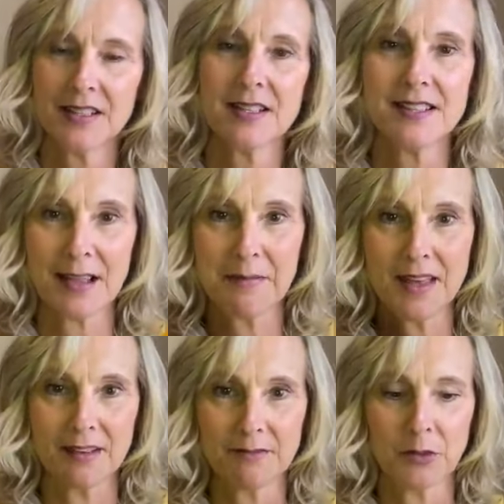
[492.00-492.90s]
Same
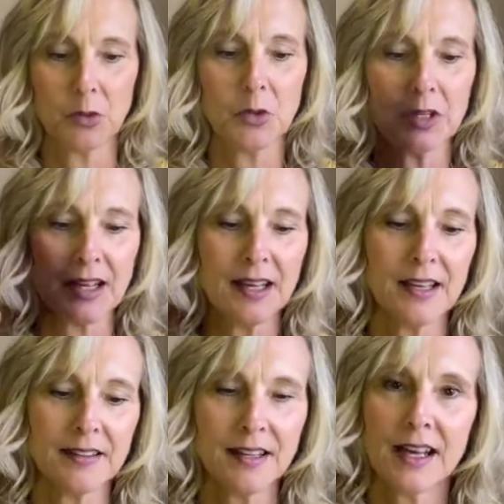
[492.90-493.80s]
thing. Roll
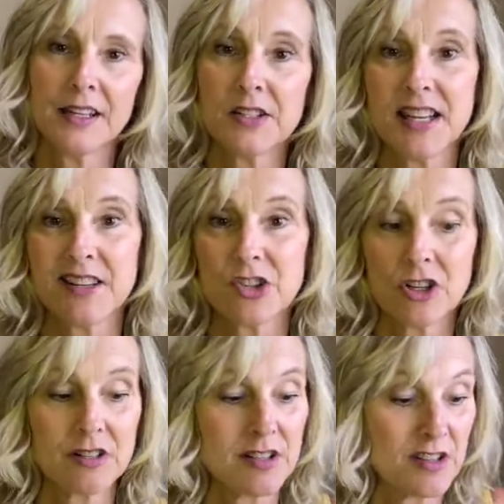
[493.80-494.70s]
again. And you take
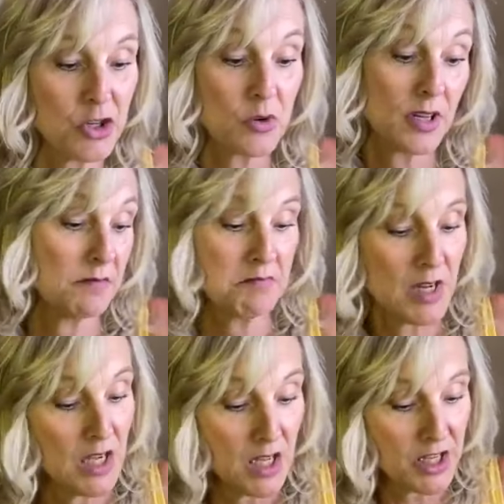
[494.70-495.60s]
turns and you can
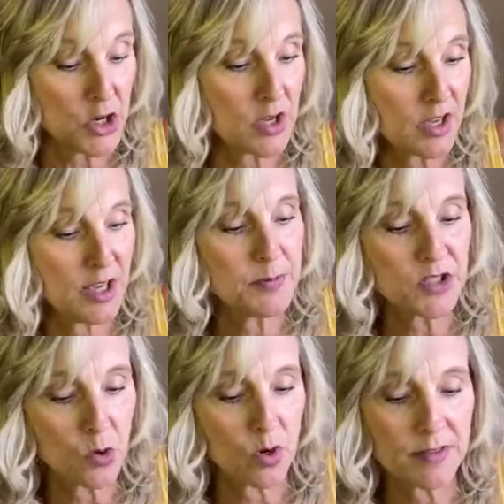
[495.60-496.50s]
keep
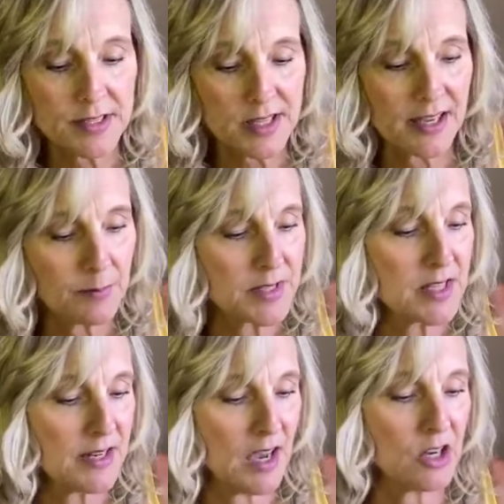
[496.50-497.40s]
score. This game
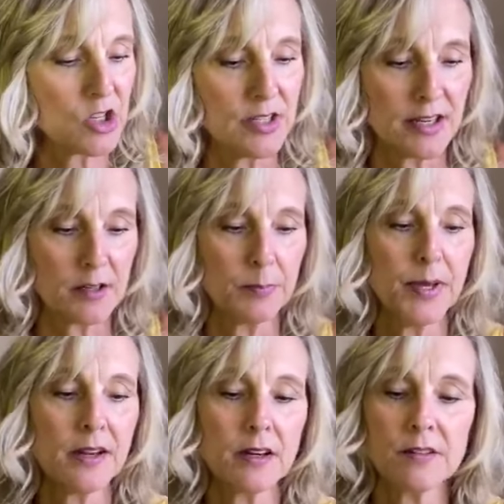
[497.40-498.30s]
isn't actually a
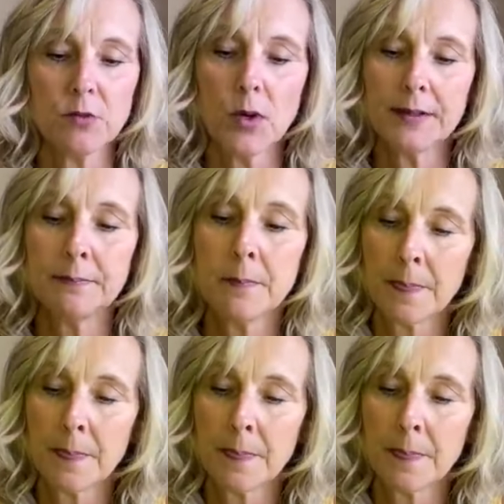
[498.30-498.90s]
competitive one.